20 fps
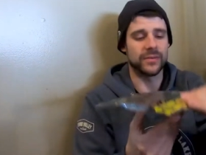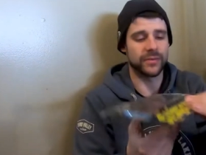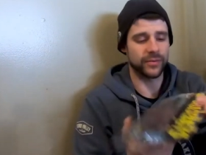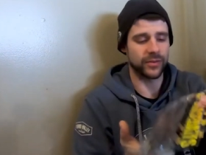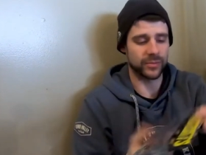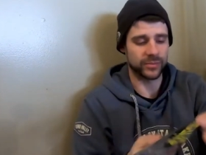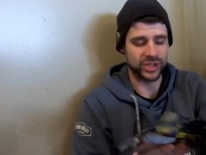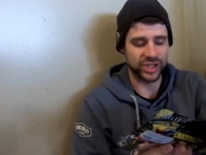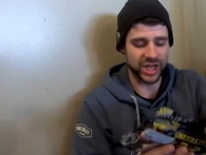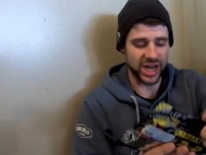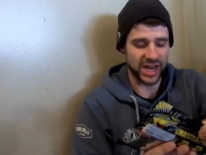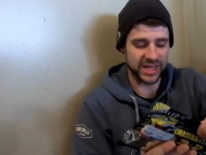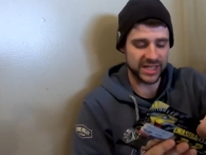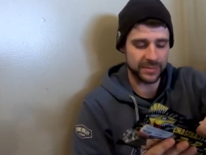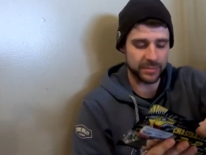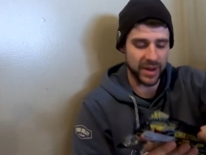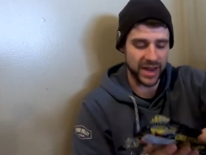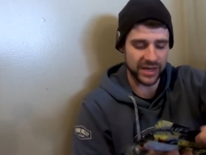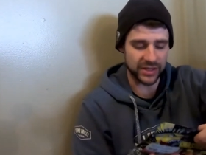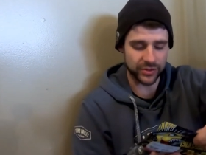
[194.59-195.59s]
from
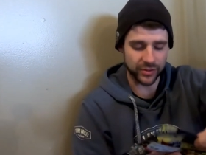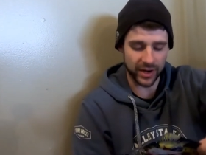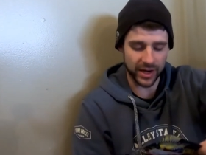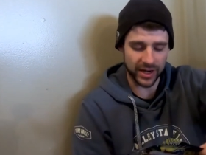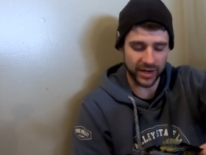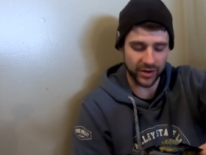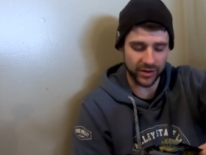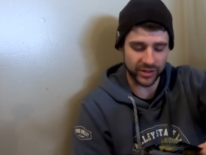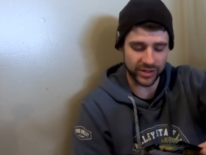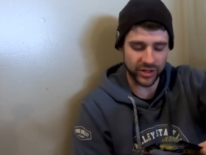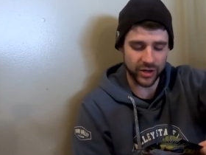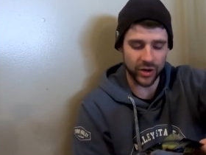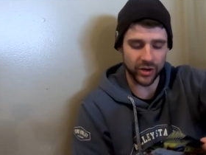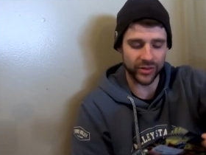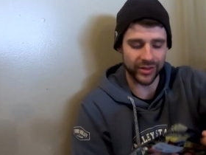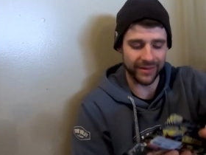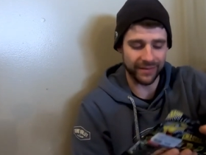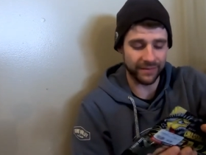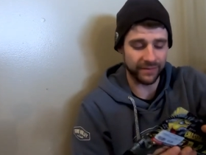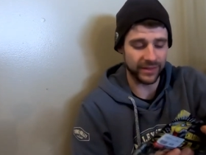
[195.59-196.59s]
Chasebaits right here. It's called
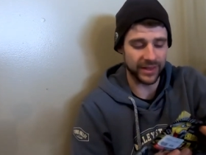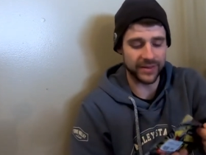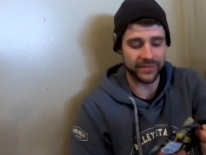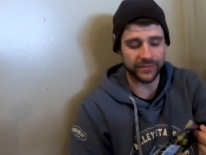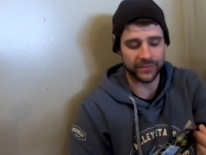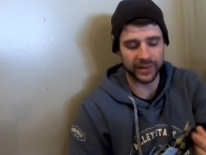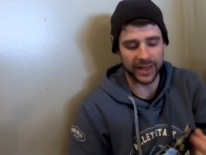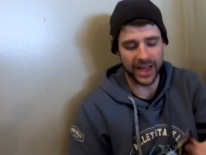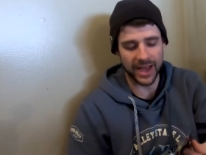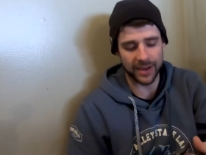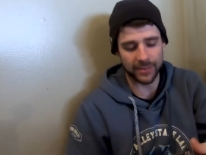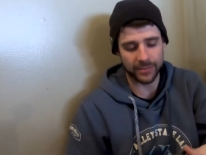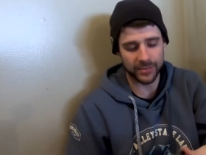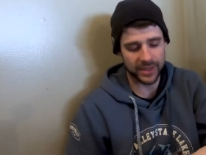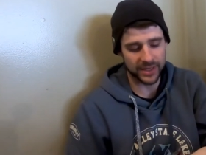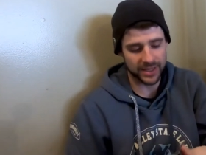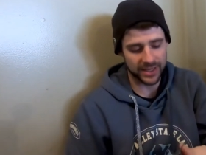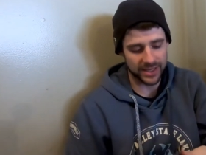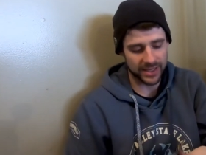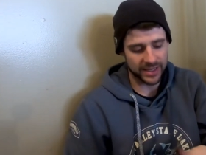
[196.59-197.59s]
the Flip Flop.
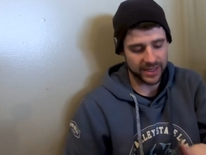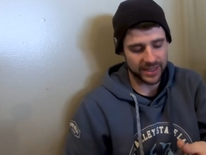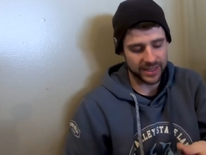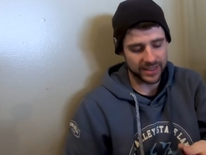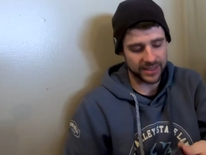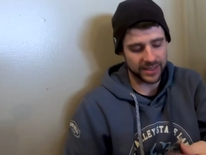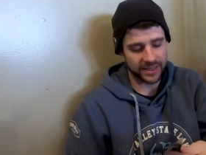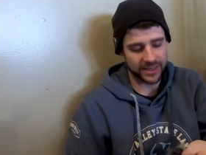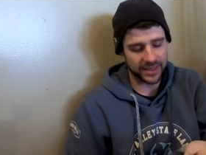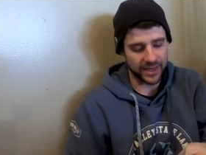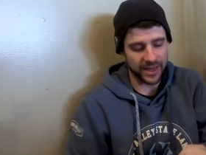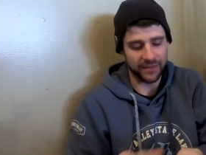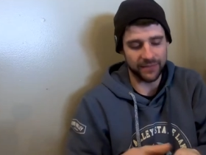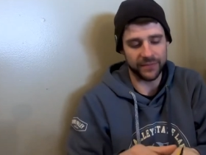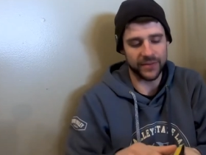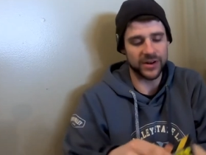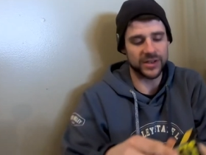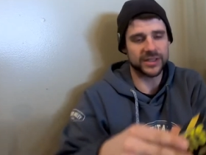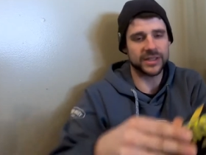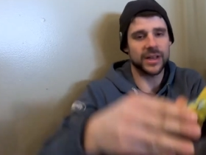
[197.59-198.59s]
At
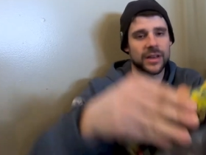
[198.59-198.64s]
first,